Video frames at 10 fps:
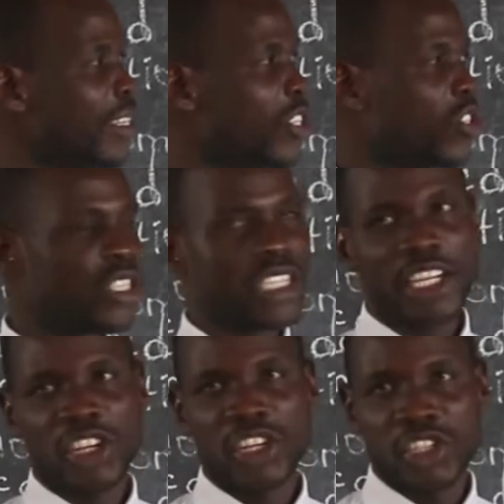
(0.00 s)

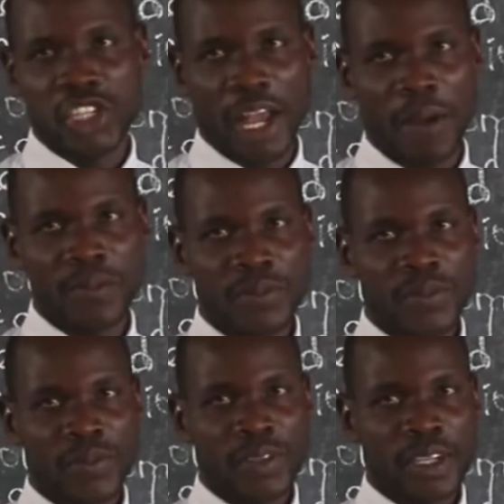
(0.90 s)
signature.
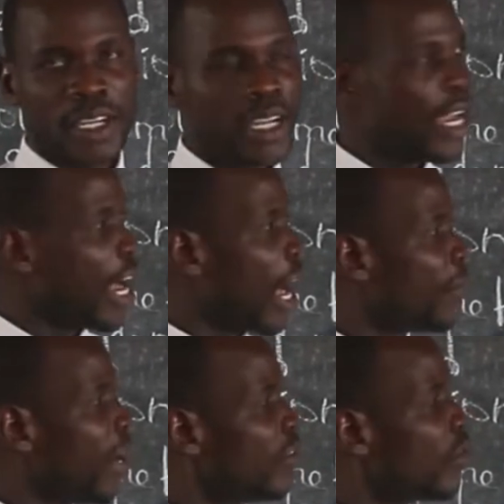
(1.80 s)

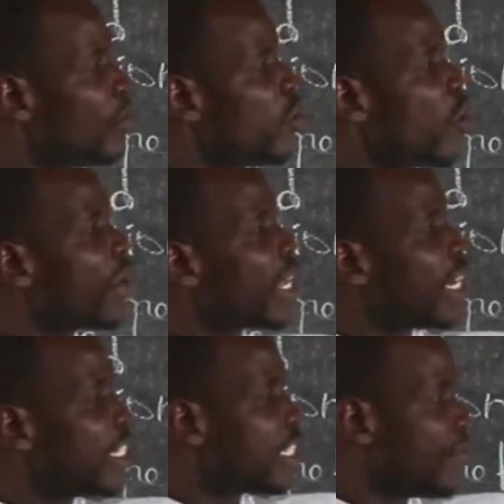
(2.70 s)
Apart from knowing
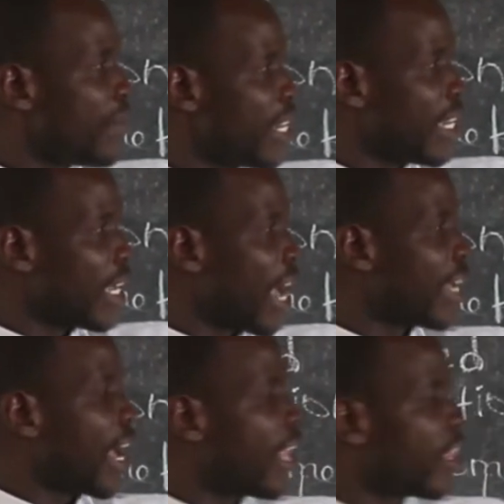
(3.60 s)
its meaning and
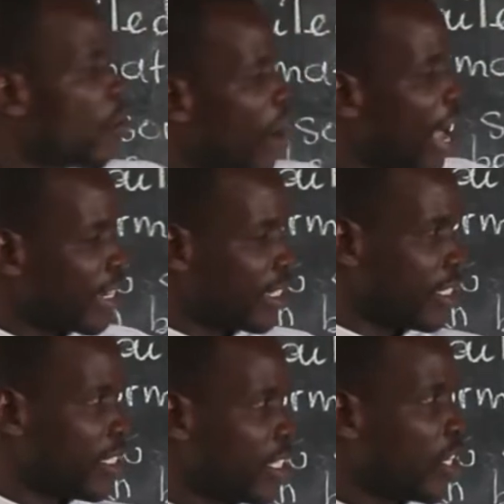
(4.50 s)
other
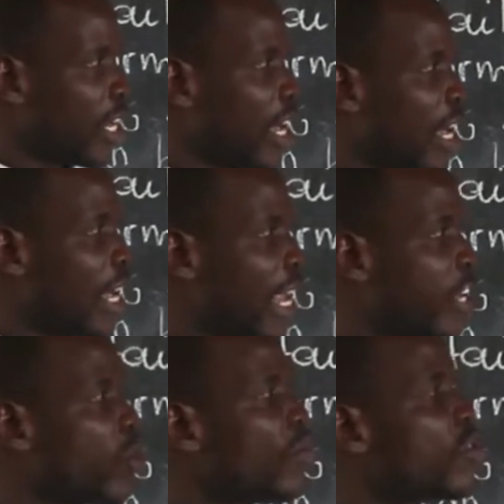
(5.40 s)
words,
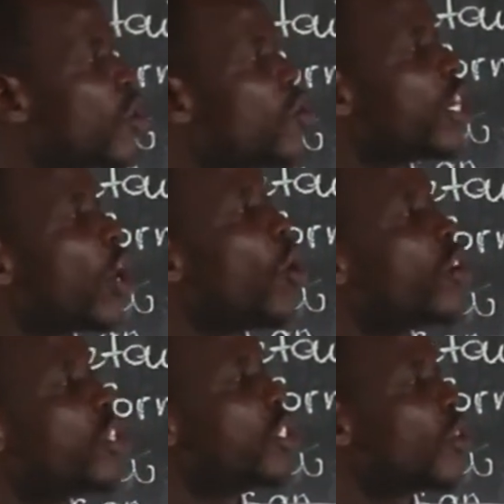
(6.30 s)
like you've known the
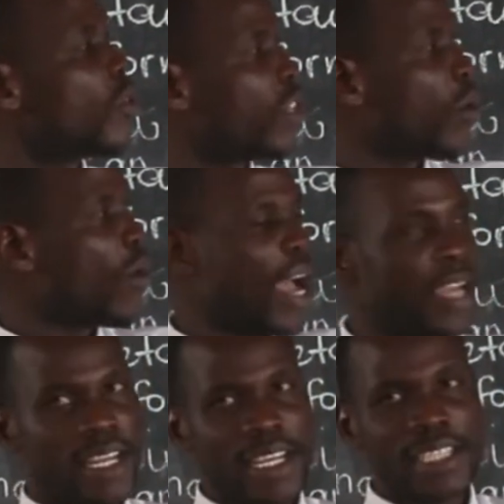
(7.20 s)
origin of the
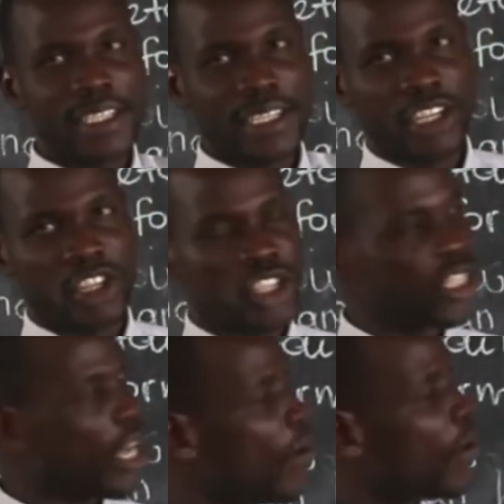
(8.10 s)
word signature,